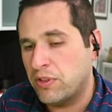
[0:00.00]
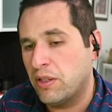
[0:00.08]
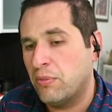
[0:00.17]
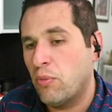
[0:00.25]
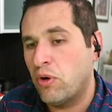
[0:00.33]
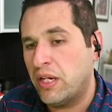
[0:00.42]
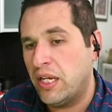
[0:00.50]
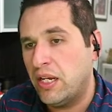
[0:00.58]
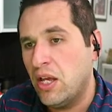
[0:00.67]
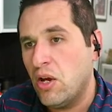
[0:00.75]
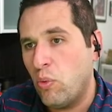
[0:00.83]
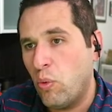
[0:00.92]
into the
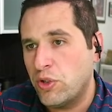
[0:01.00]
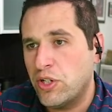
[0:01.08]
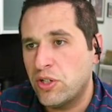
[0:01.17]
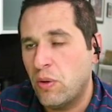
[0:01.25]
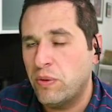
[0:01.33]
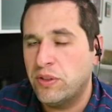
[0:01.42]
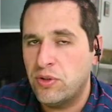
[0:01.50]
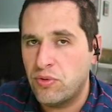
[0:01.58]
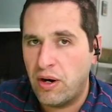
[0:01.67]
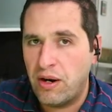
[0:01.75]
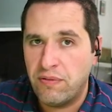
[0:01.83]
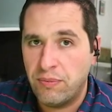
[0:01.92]
market, which is going to
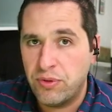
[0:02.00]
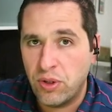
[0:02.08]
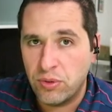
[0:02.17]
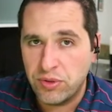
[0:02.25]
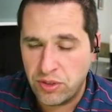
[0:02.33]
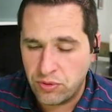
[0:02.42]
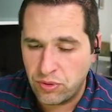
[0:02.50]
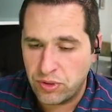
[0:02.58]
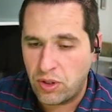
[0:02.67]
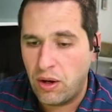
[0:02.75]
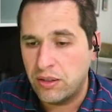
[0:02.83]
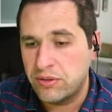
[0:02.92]
drive up those
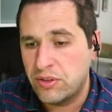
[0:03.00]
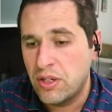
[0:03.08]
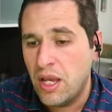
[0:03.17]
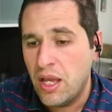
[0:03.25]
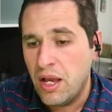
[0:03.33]
interest costs